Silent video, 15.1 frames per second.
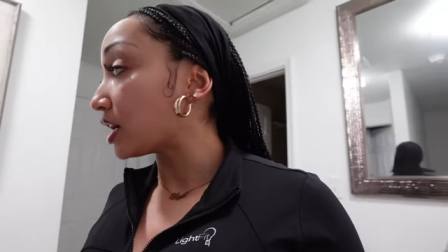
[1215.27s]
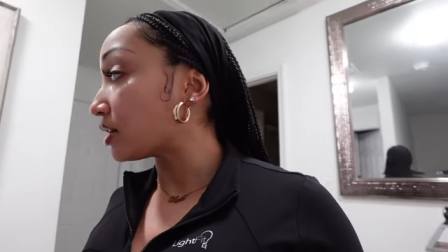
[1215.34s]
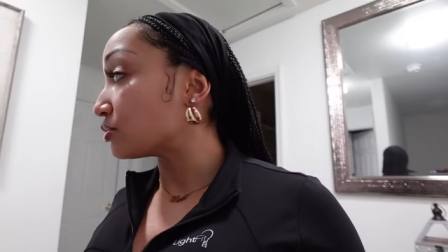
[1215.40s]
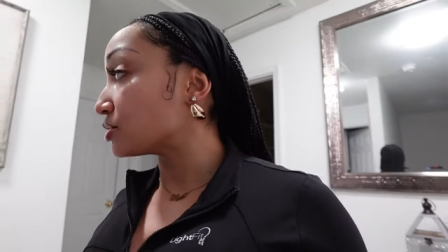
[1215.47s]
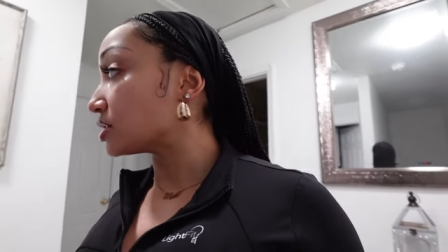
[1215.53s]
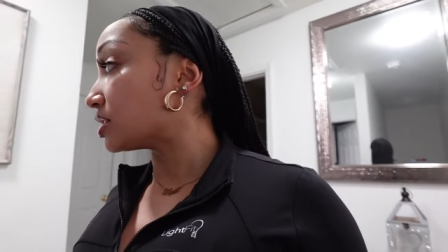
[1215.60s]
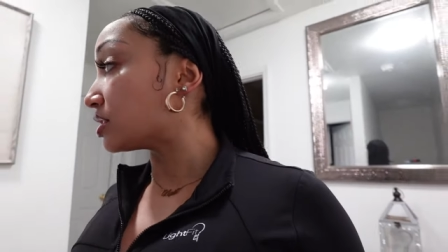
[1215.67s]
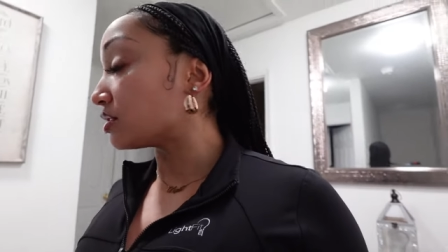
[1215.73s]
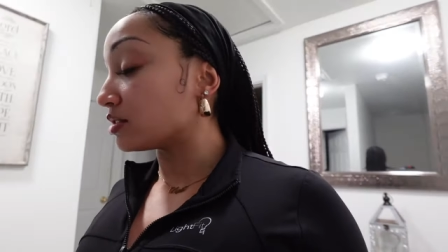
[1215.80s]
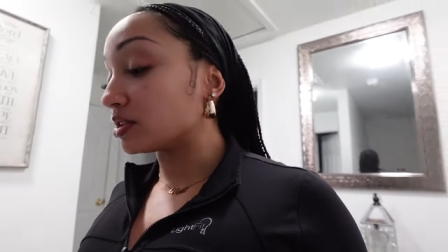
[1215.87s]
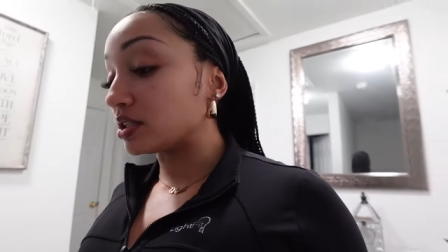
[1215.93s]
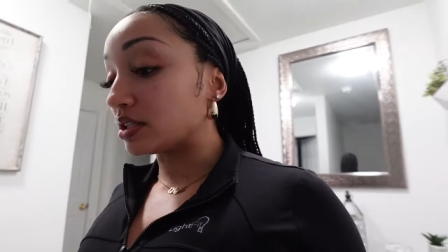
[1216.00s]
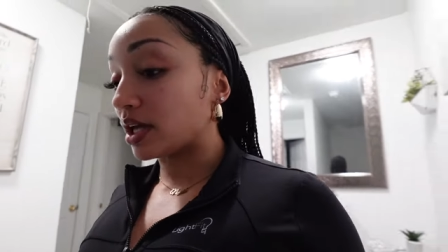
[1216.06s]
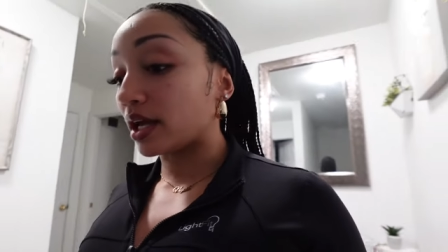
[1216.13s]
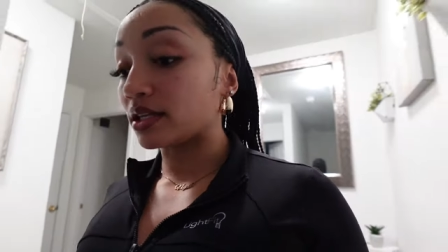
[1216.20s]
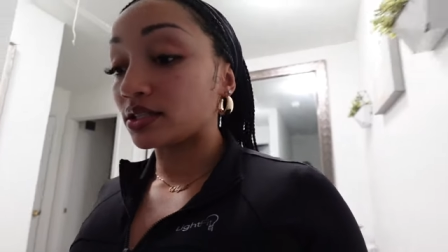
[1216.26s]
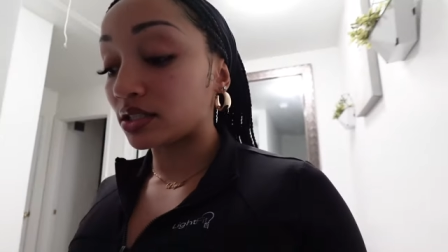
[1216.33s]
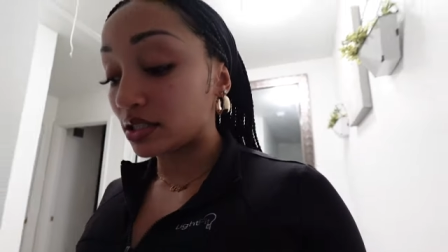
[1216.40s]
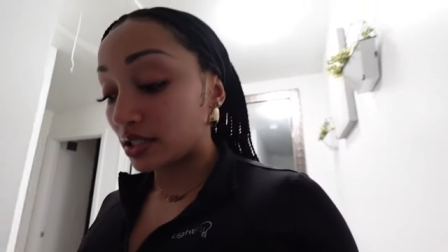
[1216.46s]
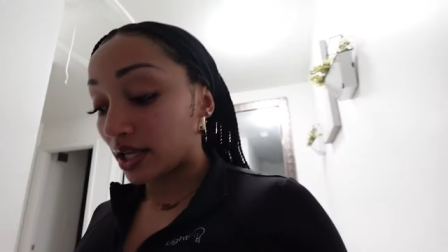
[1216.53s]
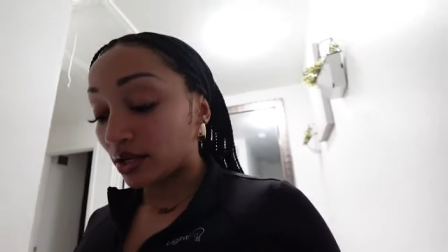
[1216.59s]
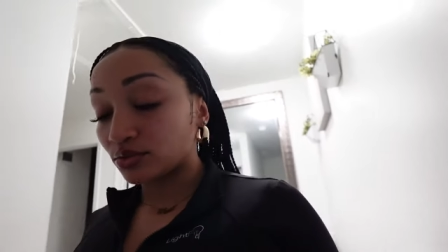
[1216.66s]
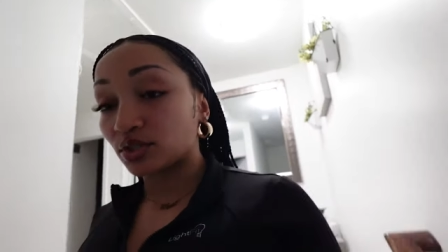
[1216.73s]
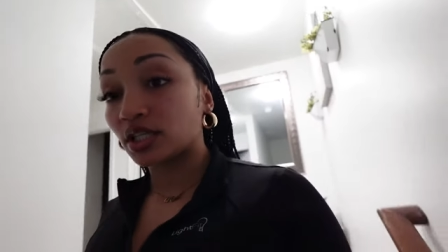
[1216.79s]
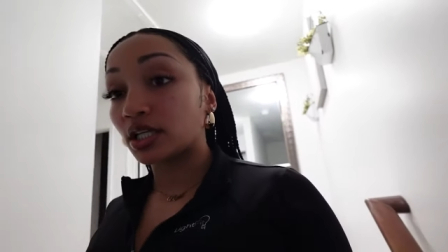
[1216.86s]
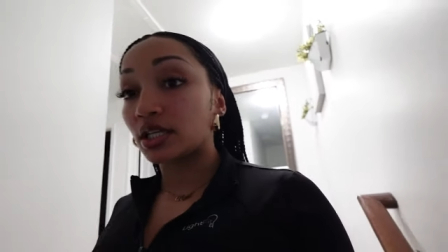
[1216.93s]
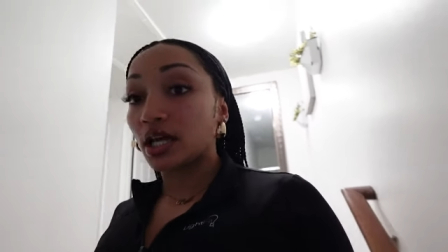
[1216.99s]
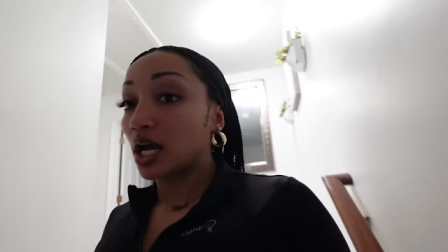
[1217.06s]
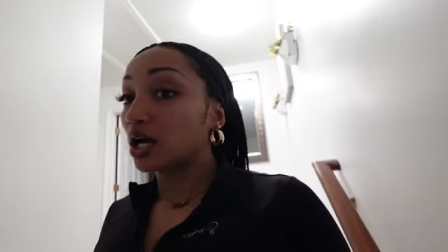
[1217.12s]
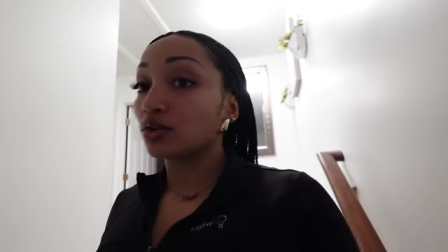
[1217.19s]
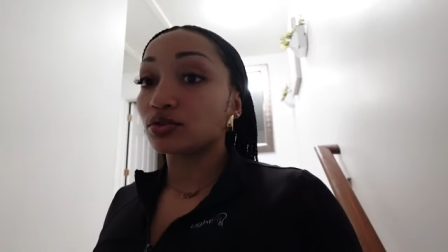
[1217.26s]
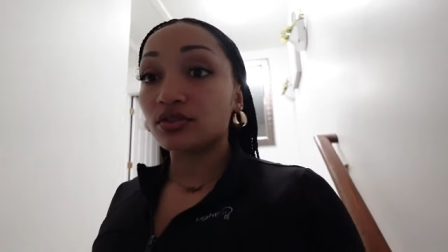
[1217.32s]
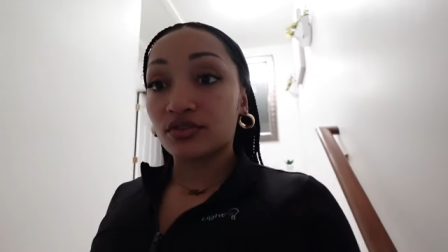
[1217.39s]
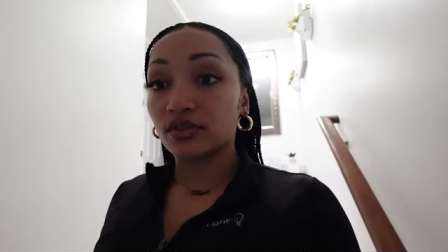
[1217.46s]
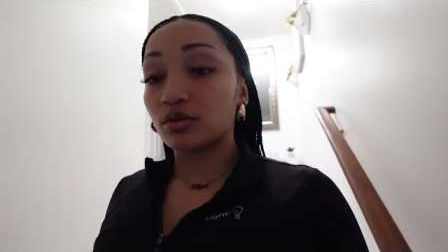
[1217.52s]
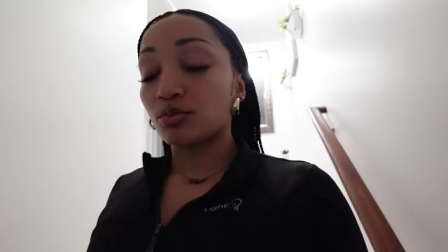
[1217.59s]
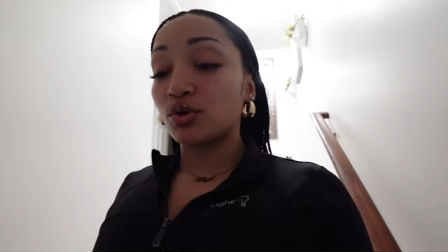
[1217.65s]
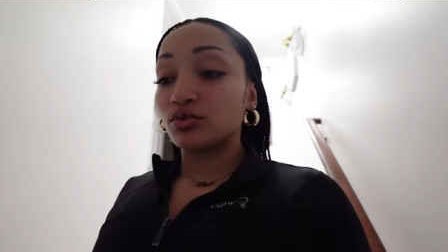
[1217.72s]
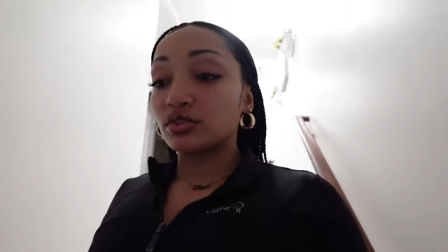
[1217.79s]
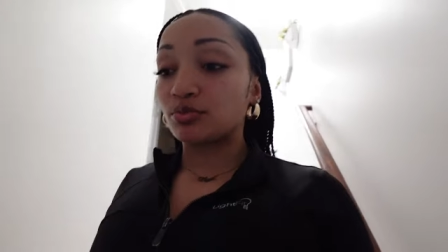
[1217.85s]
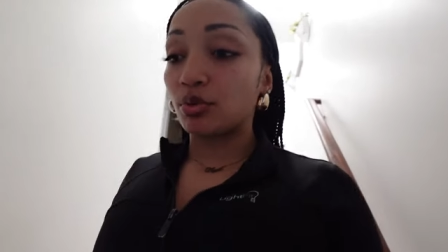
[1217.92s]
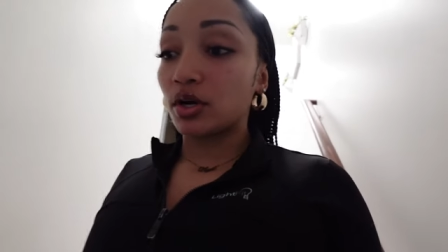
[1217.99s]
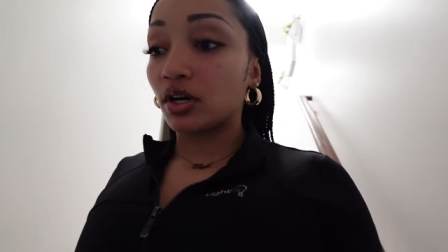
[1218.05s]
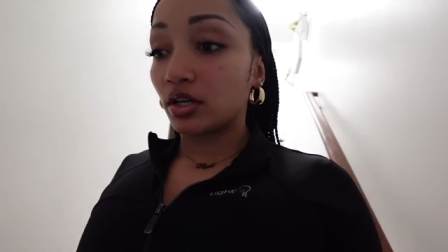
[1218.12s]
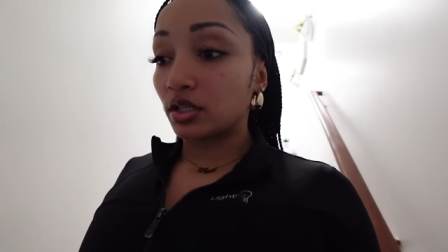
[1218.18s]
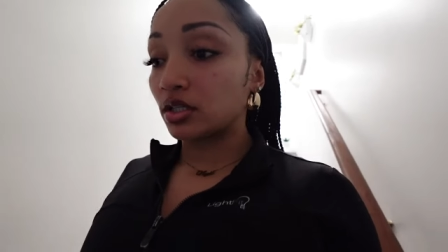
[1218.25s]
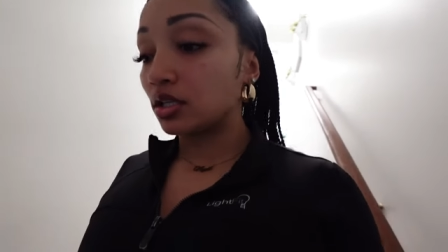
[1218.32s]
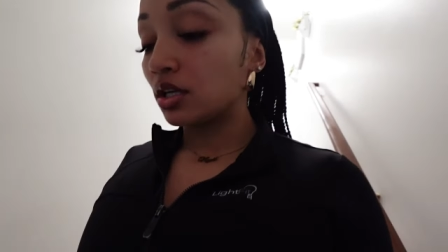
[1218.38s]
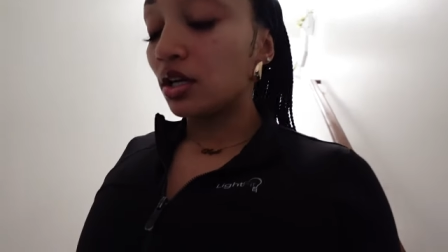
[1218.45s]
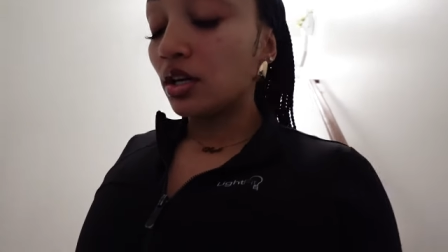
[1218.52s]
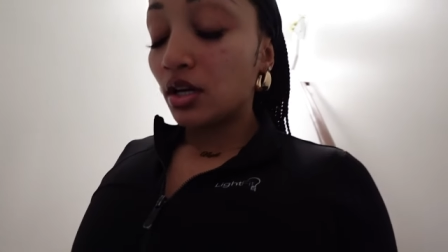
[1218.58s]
I was literally like just lounging in the house for the most part.